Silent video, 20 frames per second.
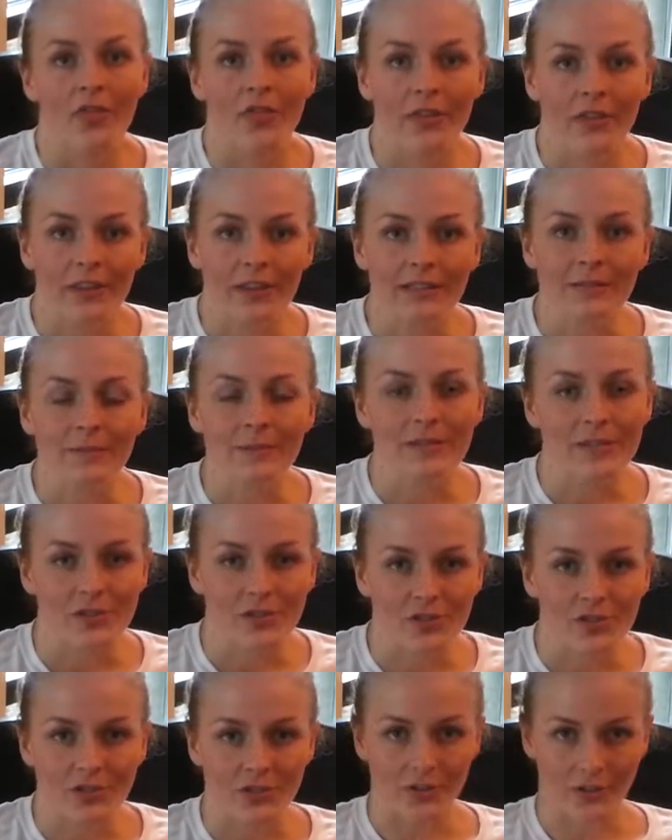These
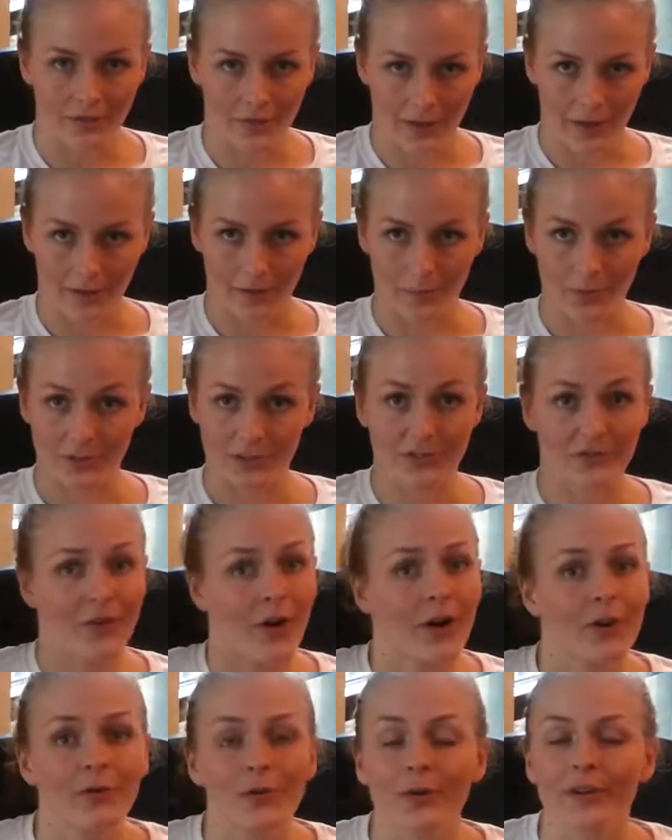positions are available as
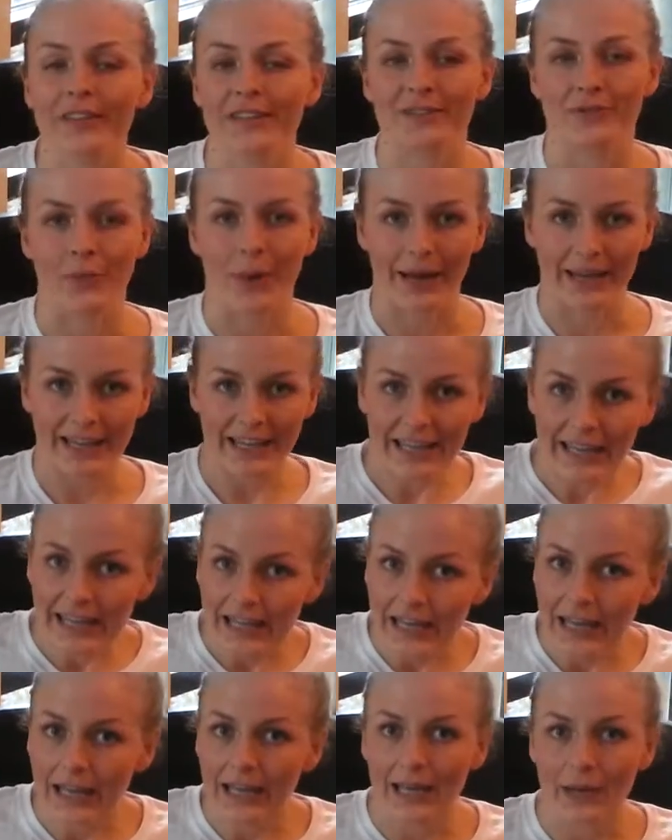far north as
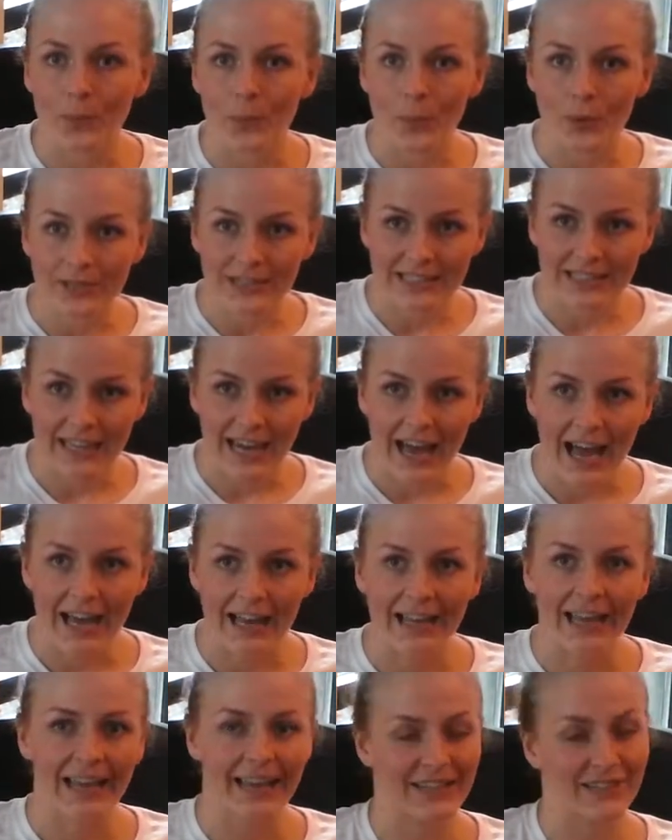Waukegan and
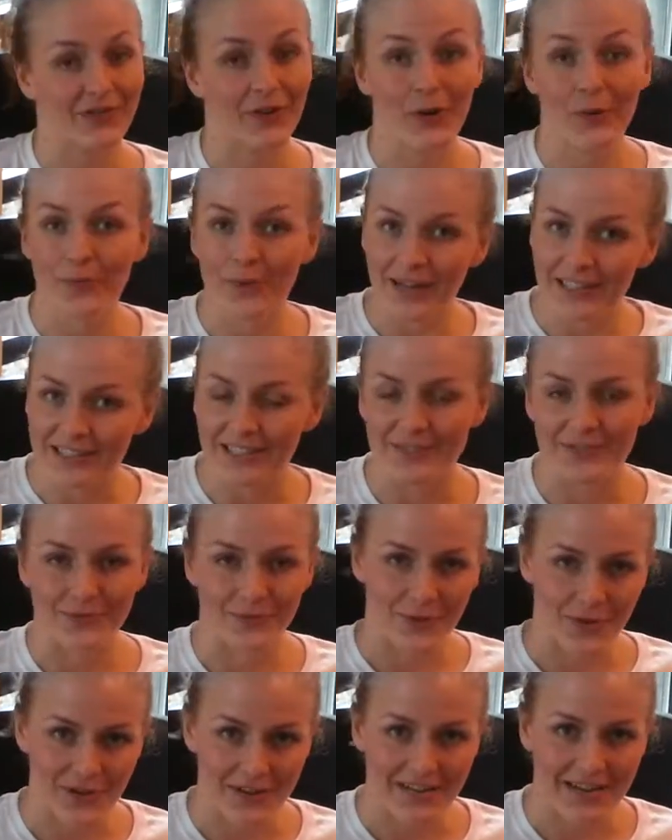Woodstock, as far west as
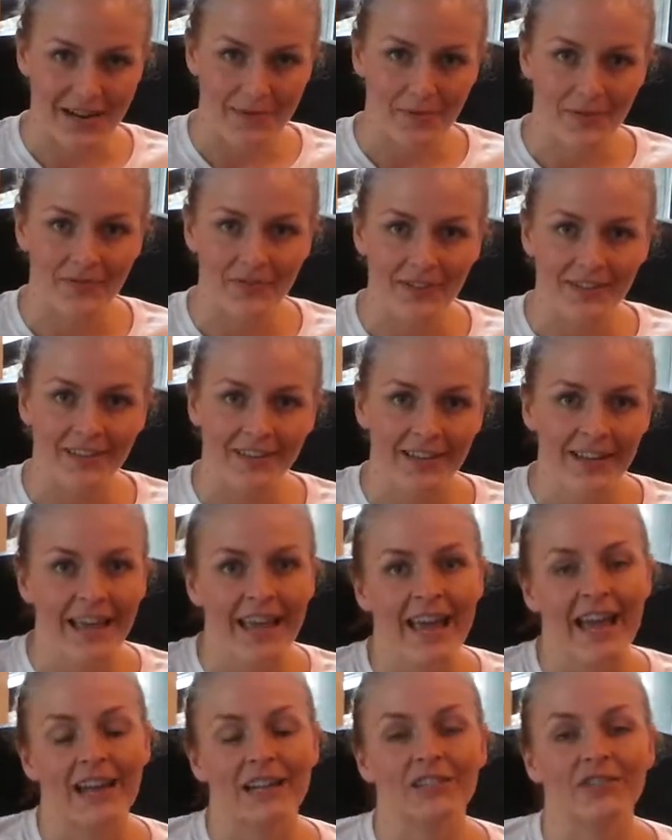Aurora Naperville,
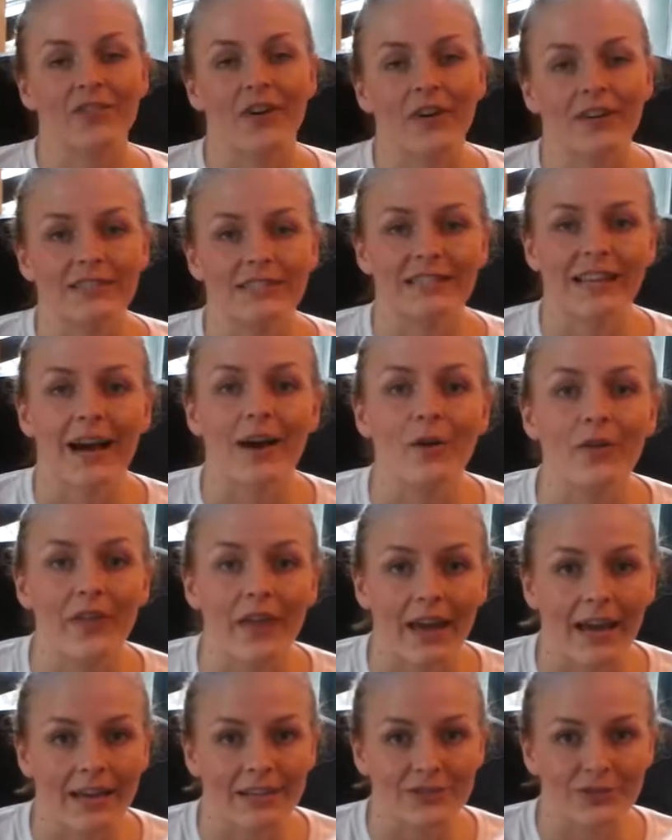and as far south
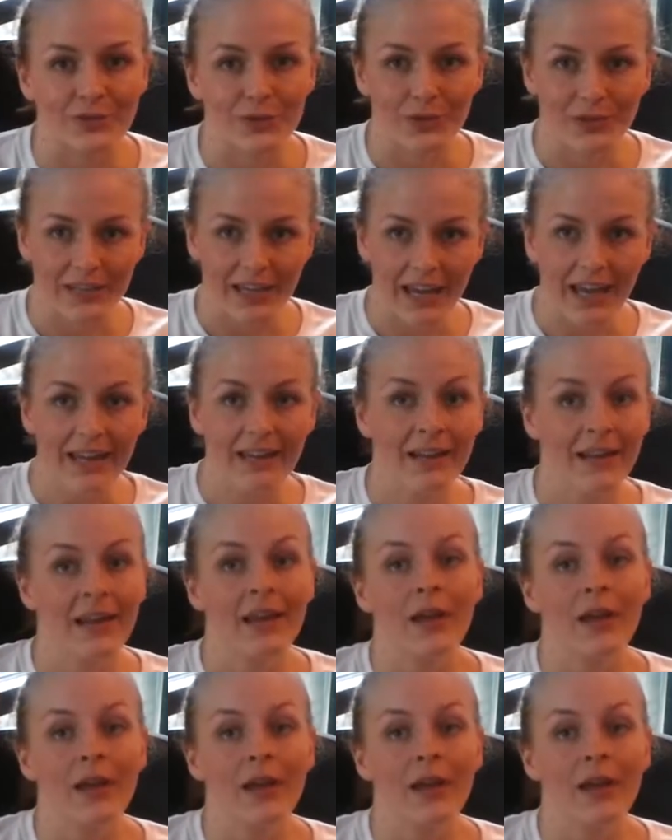as Joliet,